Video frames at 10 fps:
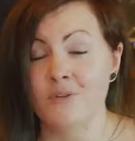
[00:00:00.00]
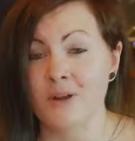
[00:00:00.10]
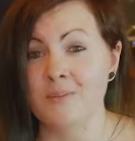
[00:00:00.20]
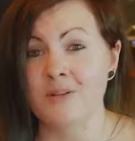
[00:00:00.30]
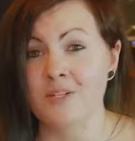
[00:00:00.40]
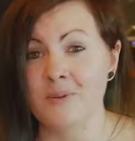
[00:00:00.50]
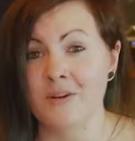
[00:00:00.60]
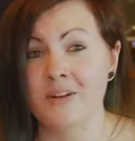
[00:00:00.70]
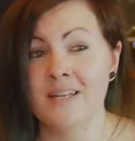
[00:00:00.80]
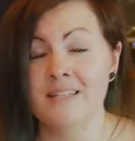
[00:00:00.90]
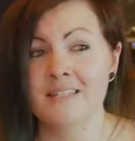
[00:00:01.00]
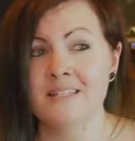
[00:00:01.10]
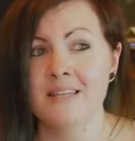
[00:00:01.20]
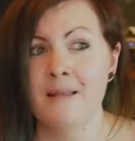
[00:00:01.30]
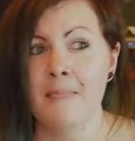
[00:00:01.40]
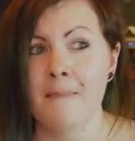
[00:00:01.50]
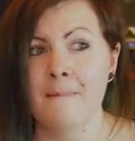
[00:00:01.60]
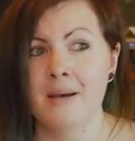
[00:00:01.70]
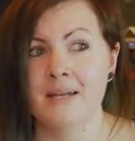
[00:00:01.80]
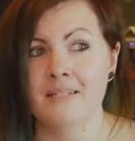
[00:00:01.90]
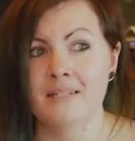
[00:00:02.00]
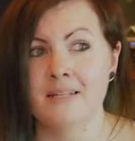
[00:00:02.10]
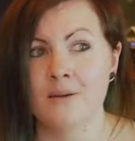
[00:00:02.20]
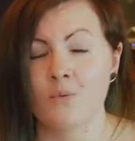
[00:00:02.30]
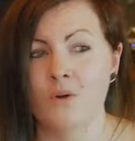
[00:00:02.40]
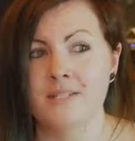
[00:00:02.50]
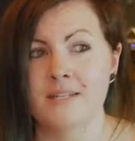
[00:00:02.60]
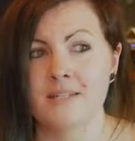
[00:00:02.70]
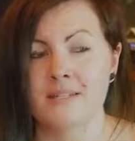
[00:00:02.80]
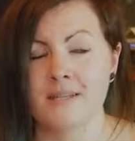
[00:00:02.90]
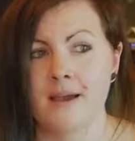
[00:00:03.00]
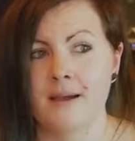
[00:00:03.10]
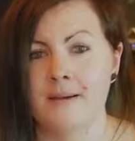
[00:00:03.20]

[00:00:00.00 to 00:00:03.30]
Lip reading: incredible experience, but it wasn't,